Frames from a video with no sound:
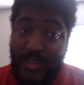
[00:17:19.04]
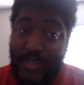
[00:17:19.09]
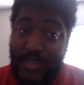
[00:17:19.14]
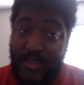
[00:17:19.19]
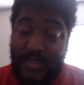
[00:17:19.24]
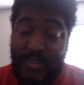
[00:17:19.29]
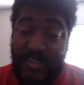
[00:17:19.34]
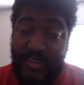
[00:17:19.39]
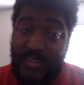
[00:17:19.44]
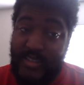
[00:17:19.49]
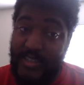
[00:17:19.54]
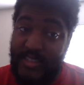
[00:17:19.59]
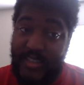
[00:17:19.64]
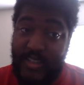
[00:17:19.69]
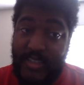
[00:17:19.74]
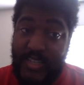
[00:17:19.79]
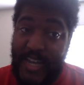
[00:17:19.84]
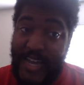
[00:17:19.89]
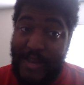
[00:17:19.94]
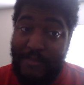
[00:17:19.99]
So this is
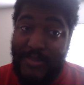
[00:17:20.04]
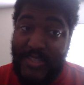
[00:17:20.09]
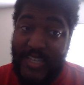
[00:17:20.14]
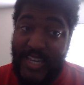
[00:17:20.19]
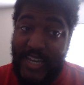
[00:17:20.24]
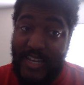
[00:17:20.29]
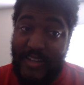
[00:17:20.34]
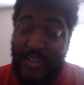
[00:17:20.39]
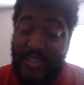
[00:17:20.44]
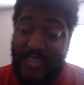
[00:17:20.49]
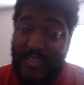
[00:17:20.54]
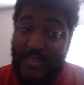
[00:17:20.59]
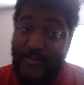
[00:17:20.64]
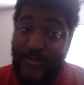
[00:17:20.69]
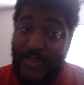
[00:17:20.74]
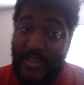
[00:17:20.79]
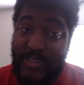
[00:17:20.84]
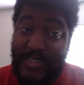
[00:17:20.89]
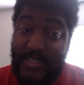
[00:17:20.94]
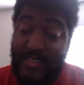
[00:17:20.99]
a top ten. This
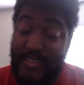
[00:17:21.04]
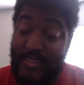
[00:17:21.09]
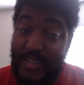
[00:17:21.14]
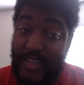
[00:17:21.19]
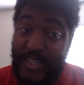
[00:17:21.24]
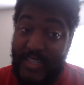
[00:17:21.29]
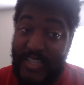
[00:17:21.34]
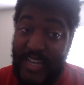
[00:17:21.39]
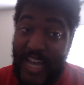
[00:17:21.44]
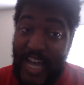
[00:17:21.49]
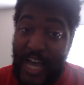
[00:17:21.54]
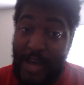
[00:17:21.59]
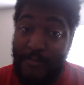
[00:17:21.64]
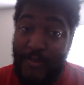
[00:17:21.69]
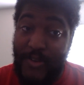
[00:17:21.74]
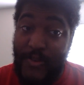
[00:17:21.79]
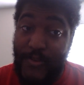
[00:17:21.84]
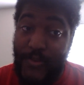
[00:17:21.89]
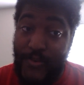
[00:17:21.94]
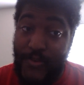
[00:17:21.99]
is this is a
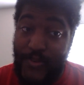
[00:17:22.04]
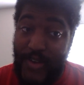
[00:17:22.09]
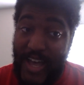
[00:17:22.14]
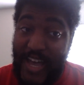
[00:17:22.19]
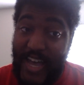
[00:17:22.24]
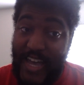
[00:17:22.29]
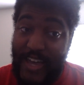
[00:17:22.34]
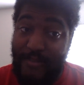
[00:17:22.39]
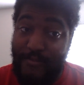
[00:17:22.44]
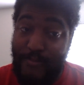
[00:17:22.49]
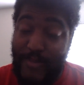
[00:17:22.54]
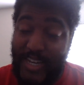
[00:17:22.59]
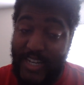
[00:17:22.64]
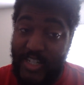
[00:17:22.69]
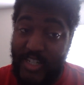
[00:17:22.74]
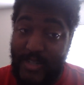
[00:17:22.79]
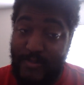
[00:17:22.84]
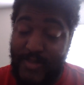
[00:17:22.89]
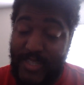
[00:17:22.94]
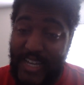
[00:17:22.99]
top five
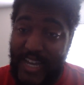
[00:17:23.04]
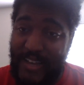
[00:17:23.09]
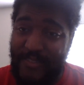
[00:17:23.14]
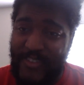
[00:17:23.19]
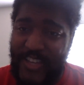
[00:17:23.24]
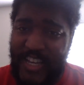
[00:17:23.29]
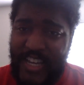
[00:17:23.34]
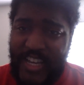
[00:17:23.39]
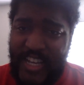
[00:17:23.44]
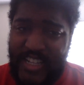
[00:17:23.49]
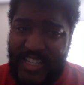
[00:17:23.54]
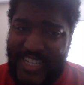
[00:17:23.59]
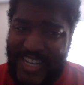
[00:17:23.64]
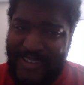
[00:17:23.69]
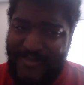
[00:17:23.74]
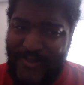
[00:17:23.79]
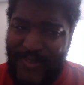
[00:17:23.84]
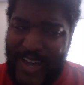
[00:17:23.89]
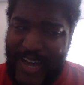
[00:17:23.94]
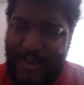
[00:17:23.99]
matchup. Top
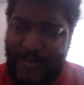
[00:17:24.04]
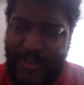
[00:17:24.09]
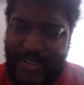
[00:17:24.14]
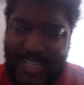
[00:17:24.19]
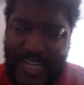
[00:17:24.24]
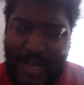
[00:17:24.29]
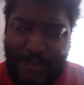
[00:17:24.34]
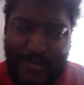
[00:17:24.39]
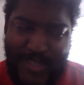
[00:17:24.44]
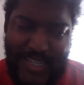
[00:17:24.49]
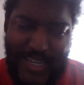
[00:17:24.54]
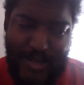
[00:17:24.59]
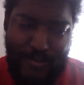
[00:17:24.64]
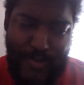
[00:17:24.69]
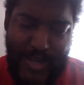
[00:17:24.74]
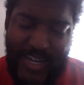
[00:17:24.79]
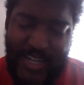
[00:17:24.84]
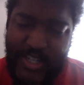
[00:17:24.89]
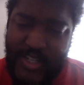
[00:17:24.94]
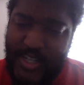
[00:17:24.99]
top five or top
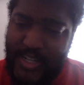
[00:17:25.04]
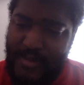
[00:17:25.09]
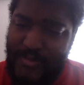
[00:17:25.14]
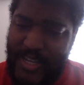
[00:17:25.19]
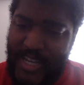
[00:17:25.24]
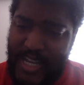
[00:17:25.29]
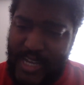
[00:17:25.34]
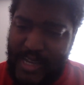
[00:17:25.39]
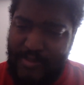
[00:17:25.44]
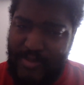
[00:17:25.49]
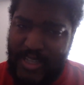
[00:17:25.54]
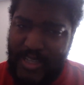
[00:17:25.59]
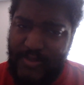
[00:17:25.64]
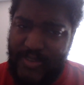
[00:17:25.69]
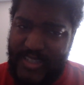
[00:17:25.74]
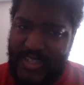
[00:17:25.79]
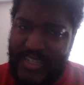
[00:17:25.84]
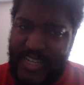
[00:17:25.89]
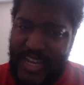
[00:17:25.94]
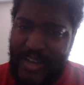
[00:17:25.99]
ten matchup. I believe
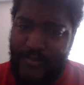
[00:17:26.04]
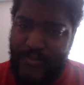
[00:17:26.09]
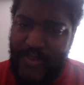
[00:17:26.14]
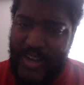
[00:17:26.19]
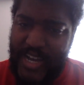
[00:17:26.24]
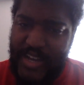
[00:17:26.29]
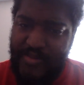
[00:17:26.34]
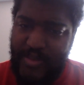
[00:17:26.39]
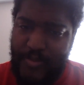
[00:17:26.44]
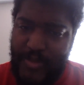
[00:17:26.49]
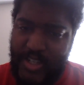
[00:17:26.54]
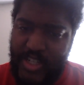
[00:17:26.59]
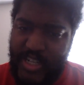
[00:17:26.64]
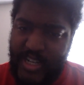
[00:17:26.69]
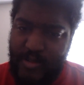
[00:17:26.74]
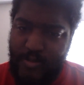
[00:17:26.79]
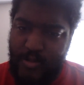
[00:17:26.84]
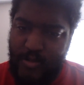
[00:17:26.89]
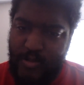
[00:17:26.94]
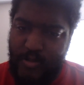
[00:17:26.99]
it's top five. Let me
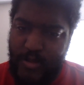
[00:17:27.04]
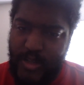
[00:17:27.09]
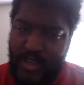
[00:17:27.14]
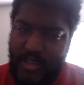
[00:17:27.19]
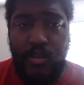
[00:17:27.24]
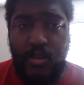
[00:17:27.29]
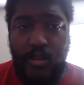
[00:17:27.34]
check real quick.